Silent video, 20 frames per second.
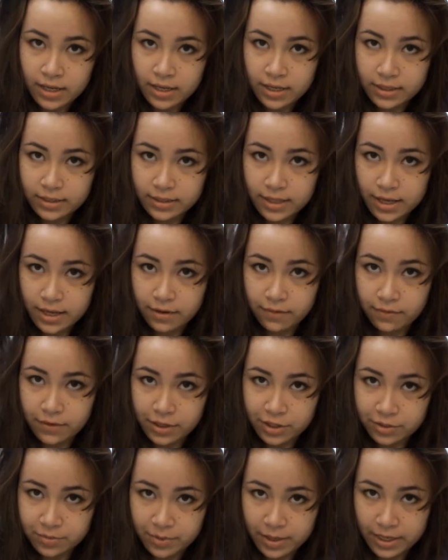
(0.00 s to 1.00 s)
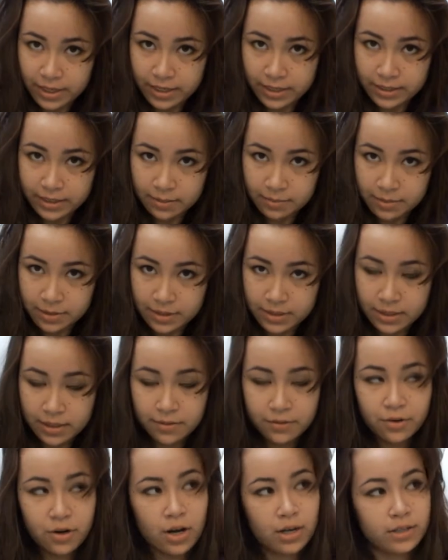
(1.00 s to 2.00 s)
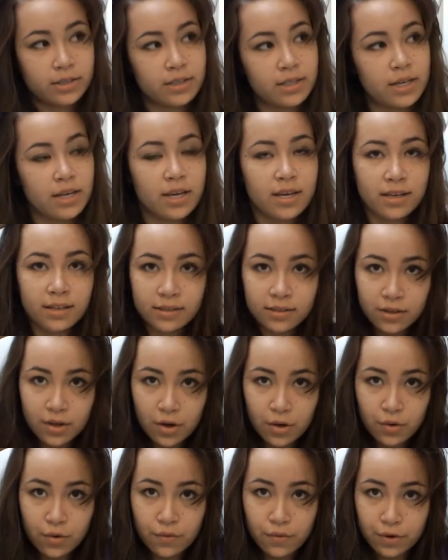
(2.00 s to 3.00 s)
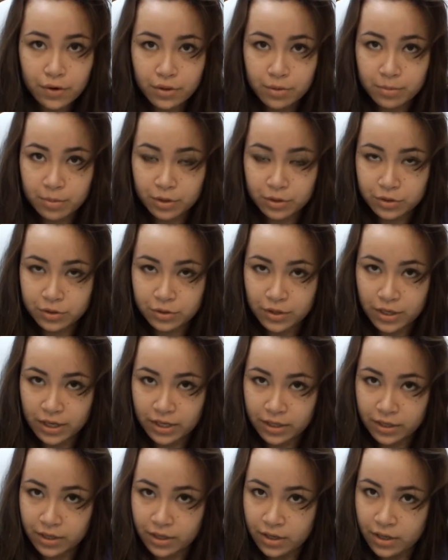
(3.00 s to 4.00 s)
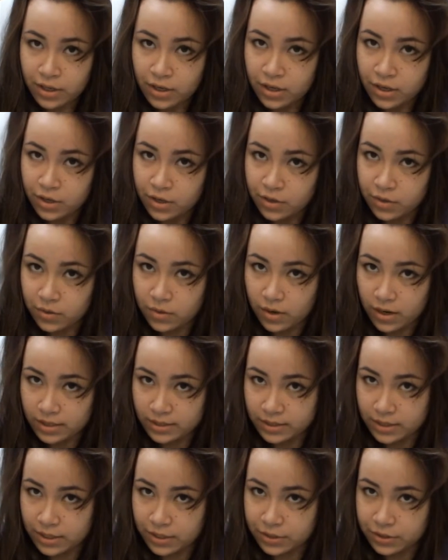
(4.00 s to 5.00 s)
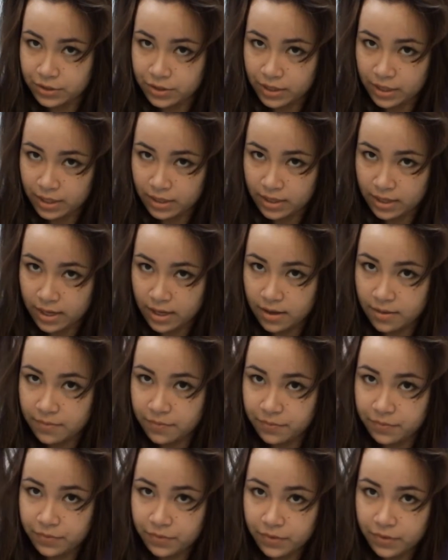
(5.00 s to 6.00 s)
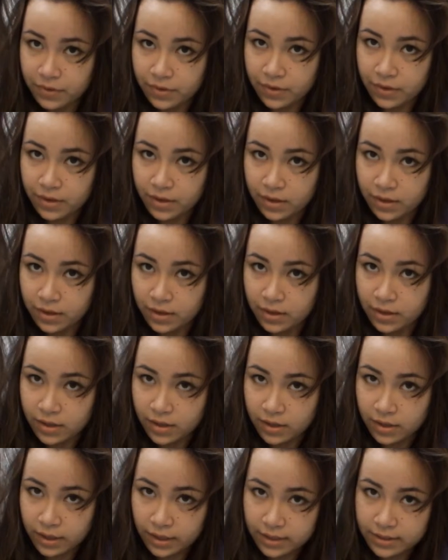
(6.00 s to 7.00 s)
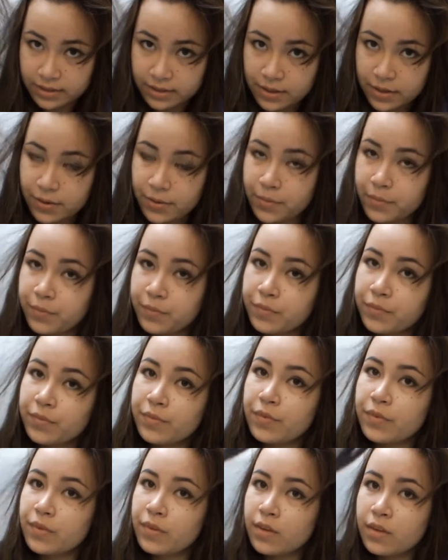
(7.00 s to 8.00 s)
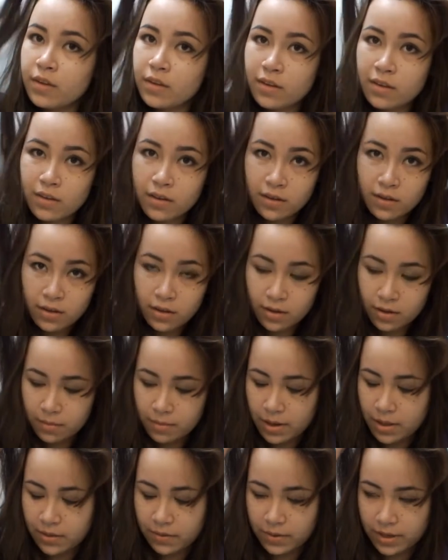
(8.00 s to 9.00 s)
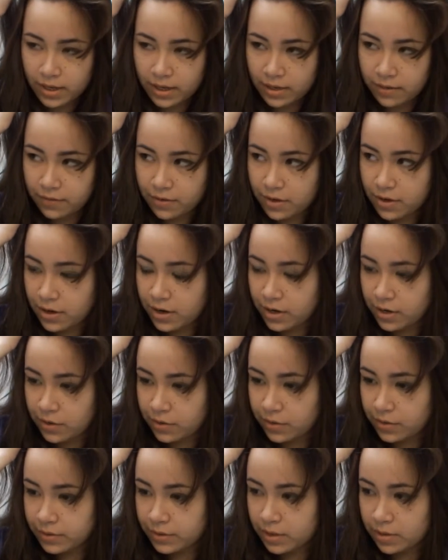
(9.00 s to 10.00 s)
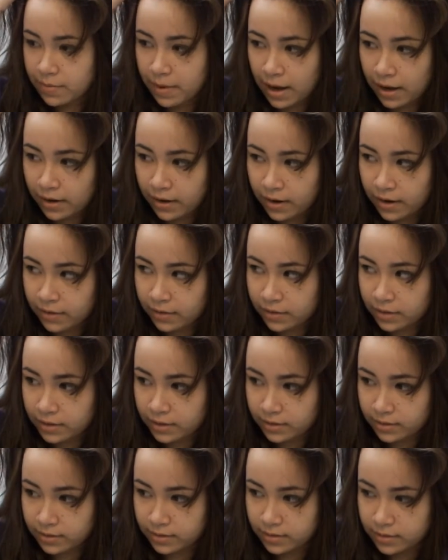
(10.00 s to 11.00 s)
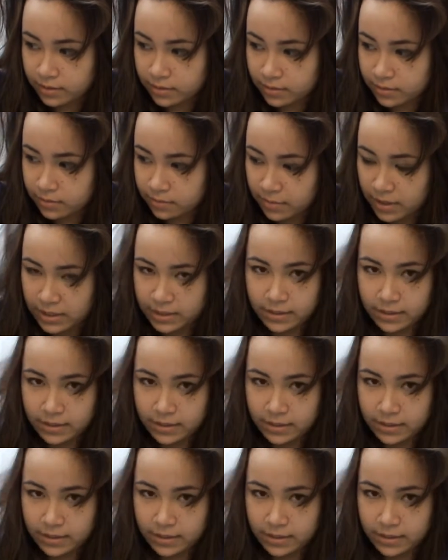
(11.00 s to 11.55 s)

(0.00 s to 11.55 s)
is like a French braid, except instead of crossing over the middle strand, you cross underneath it, like so. By the way, if you hear any noise in the background, it's my